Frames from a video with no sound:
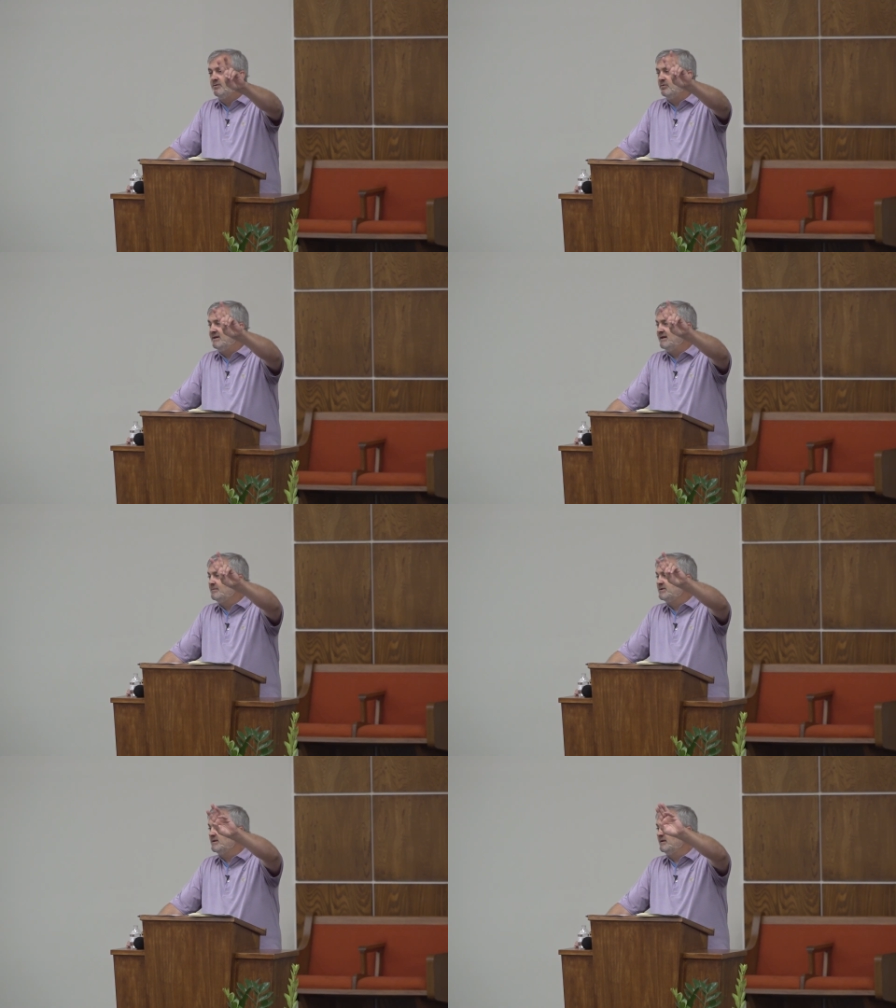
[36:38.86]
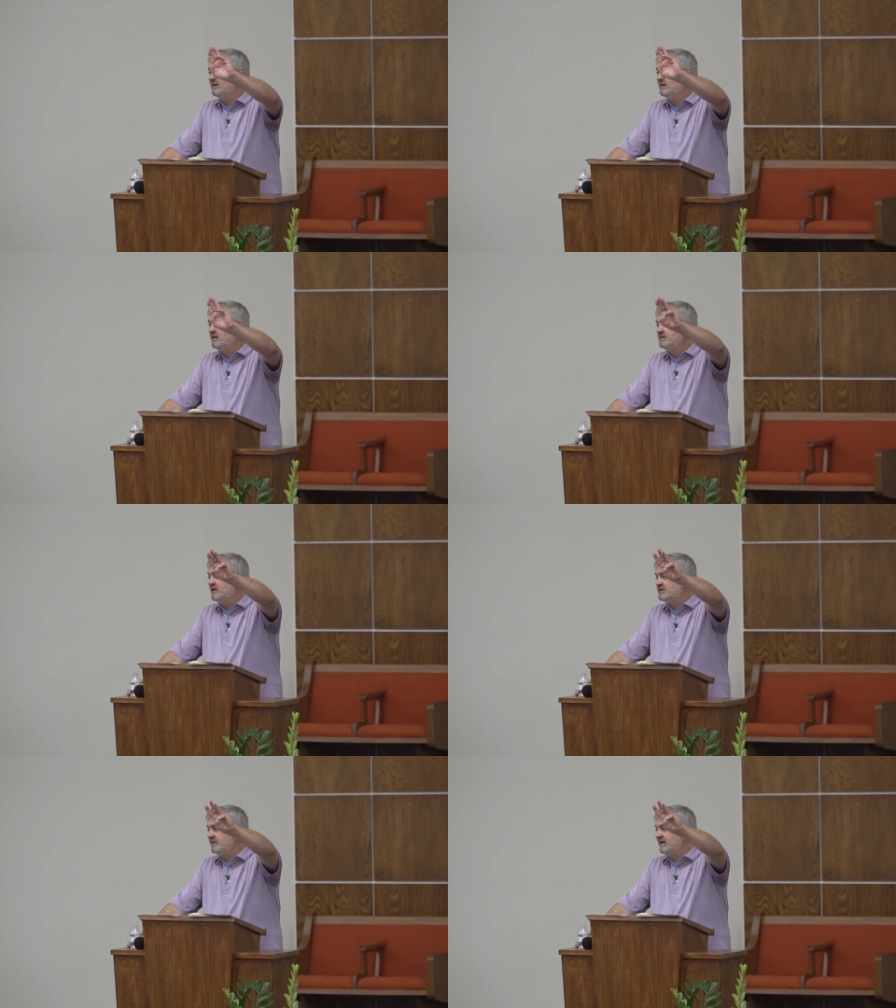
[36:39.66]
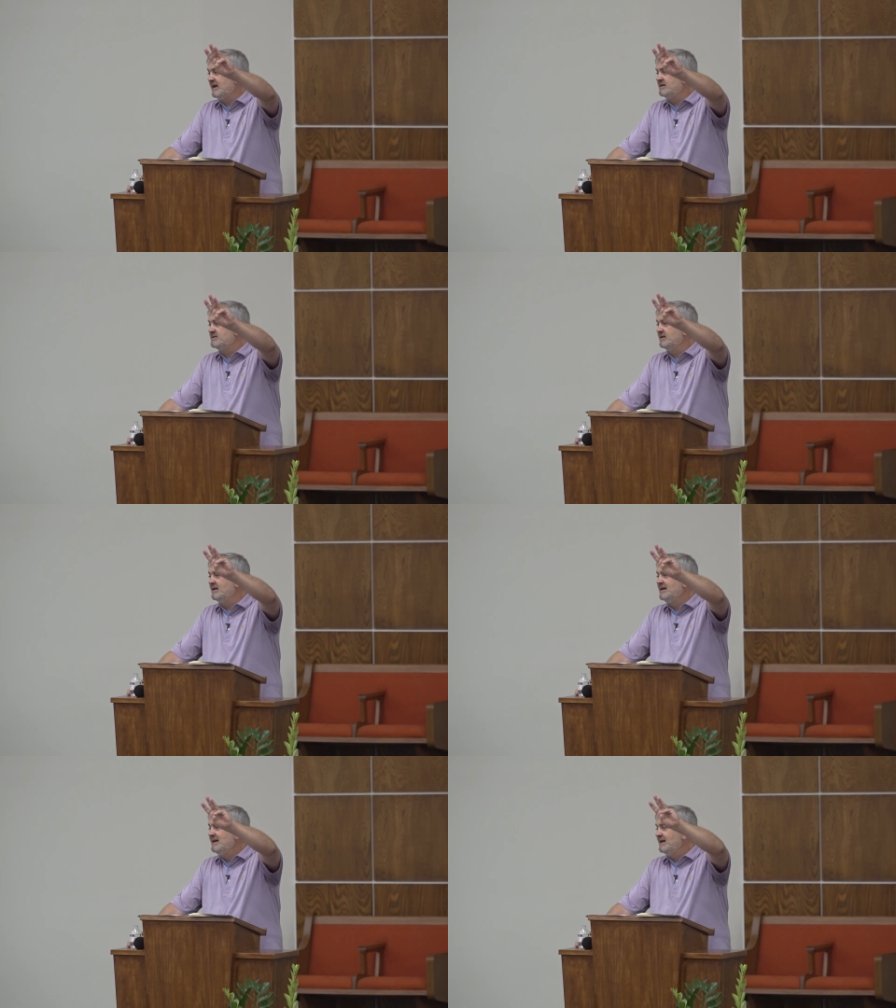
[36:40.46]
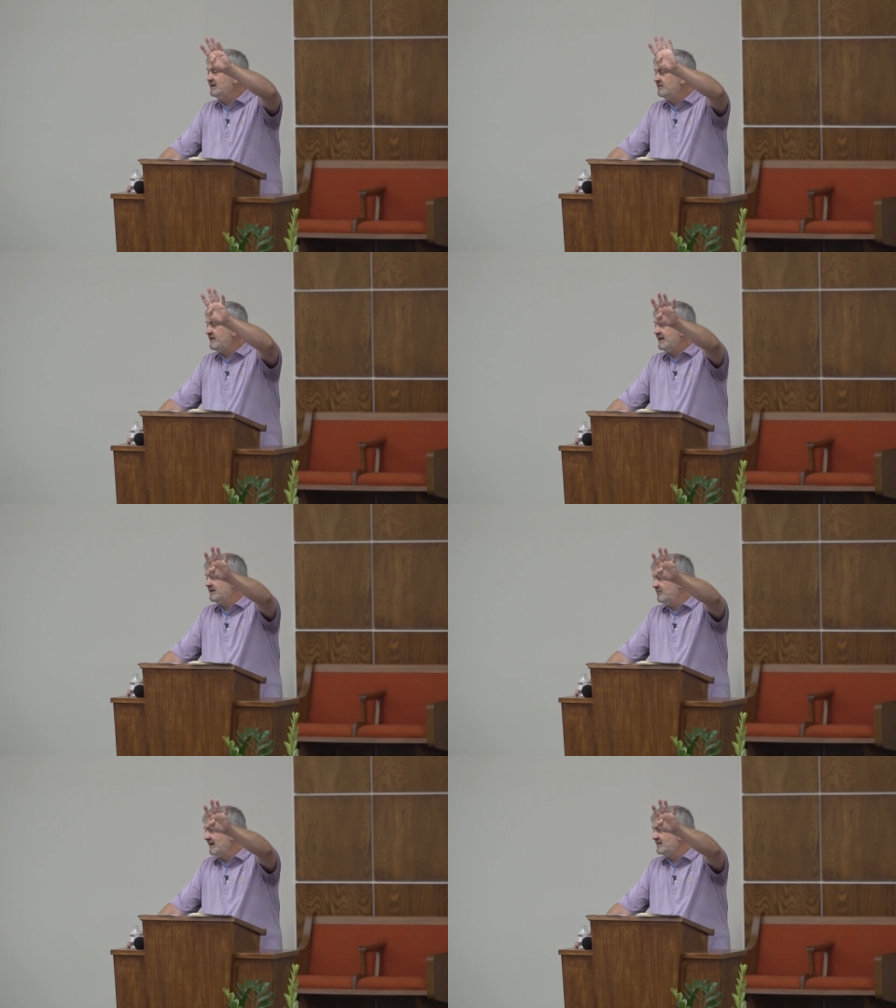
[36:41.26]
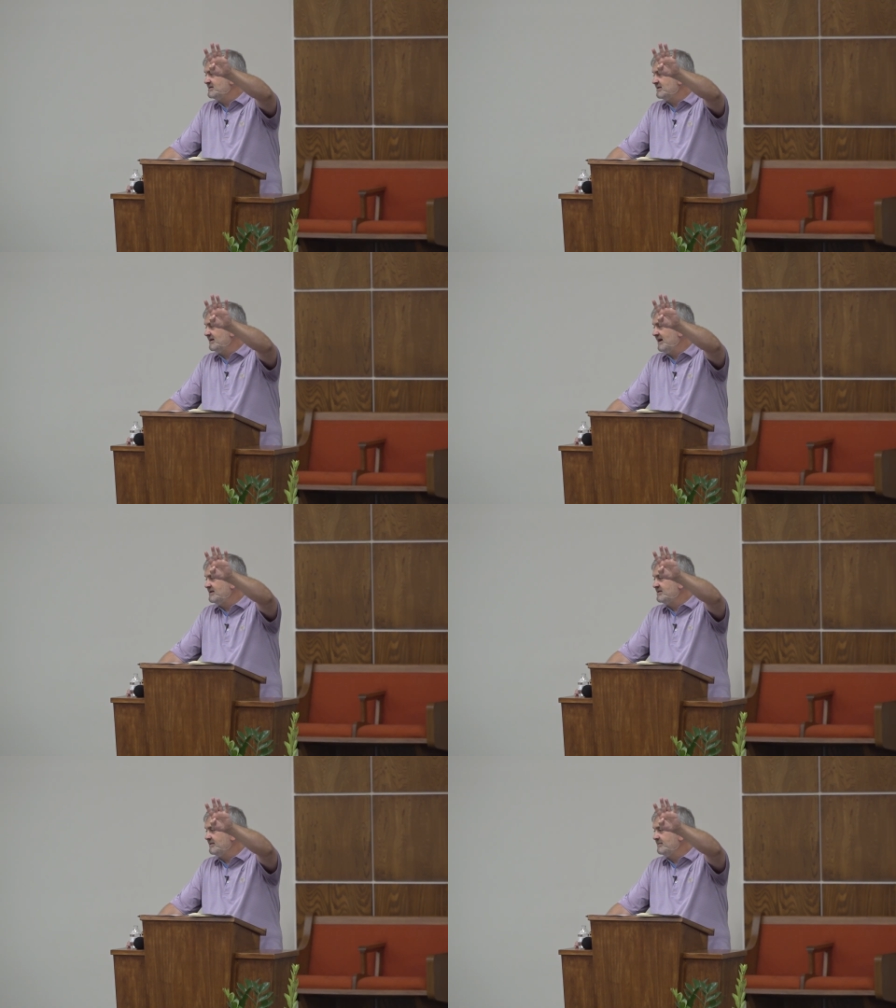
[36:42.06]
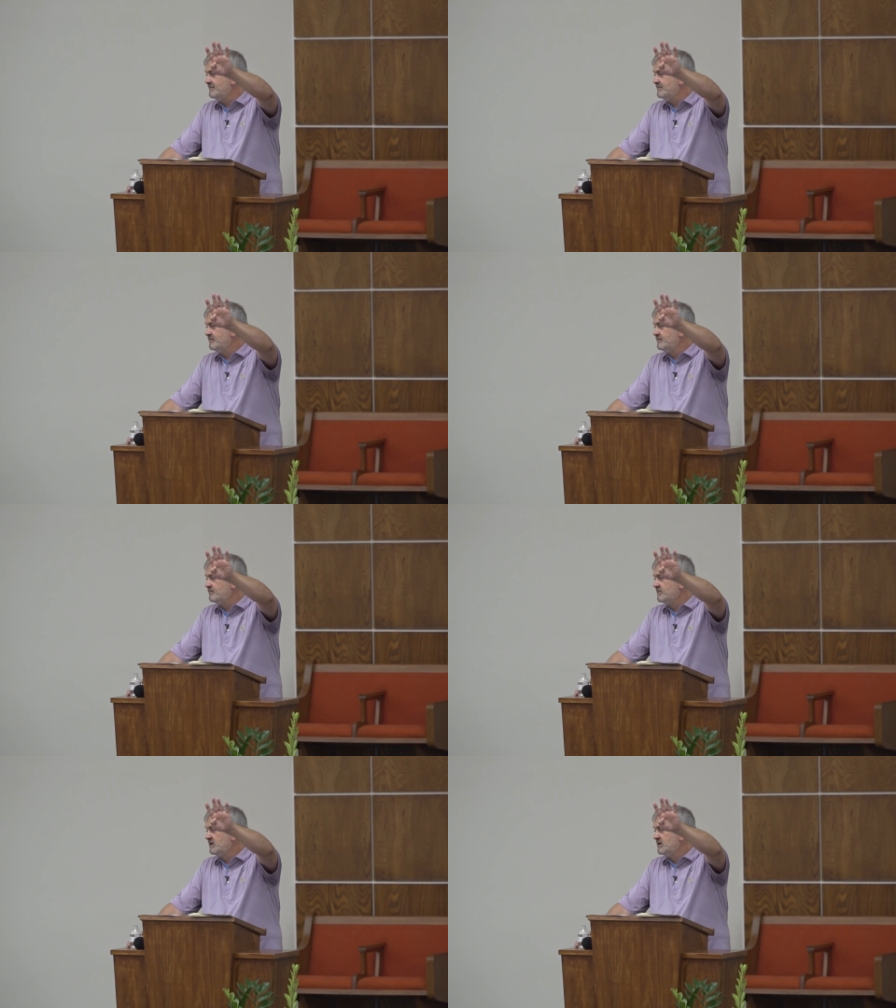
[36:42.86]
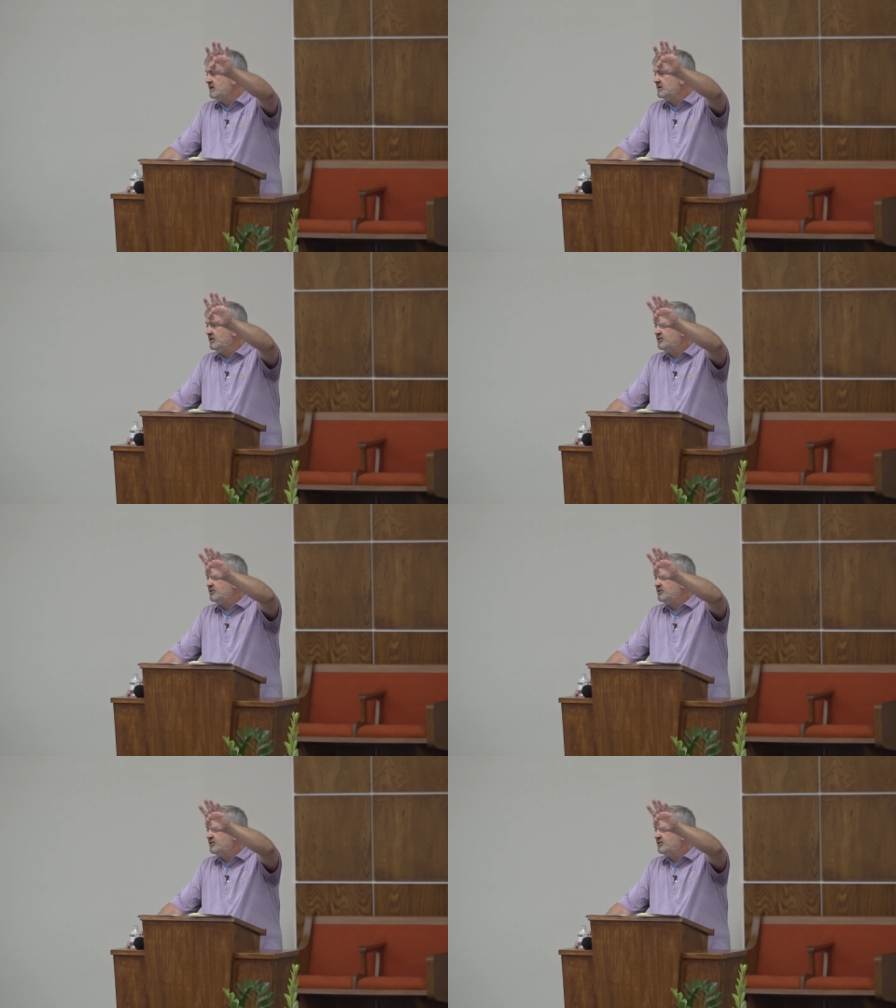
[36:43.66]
redemption, justification, and then finally reconciliation. That